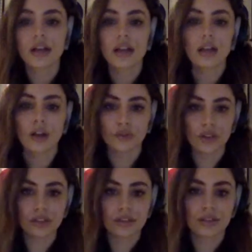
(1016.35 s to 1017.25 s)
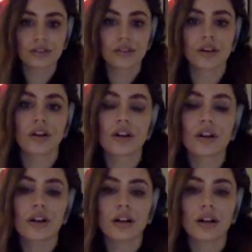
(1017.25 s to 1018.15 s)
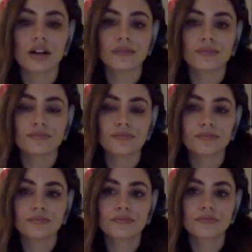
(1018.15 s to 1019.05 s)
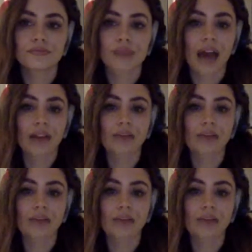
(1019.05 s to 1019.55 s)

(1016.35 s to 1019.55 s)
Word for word: a lot of us are um, Mac